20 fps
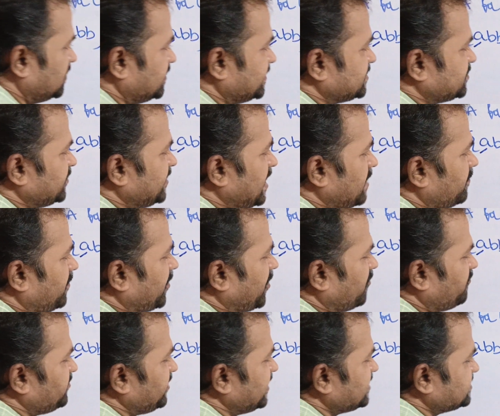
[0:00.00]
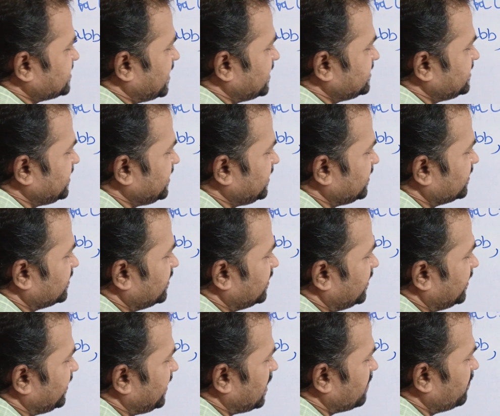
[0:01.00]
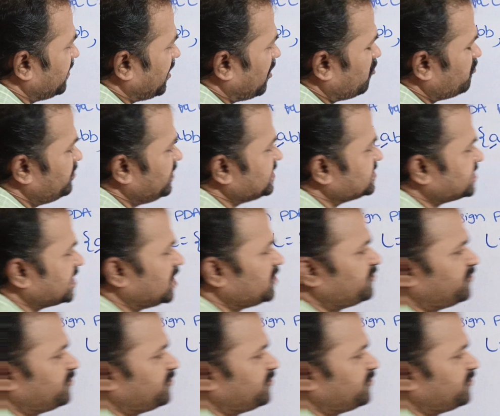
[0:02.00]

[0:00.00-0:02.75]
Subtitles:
So, number of A's are 3, number of B's are